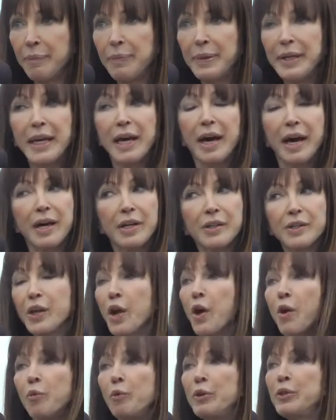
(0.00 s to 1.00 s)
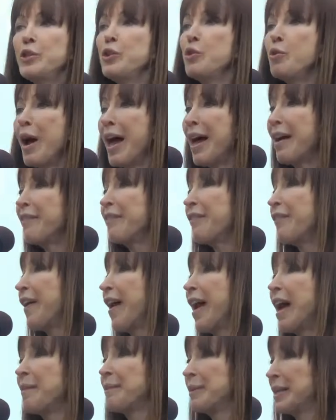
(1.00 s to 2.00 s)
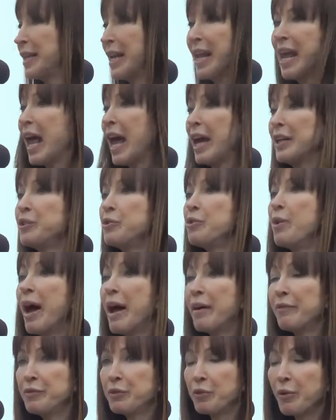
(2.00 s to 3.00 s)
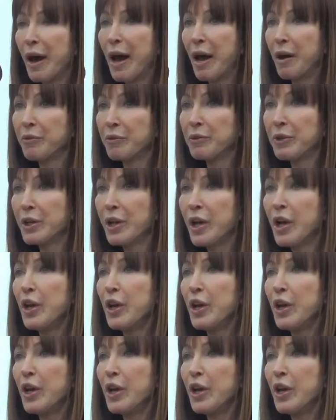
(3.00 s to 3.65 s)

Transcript: Because when you have famine and you have drought,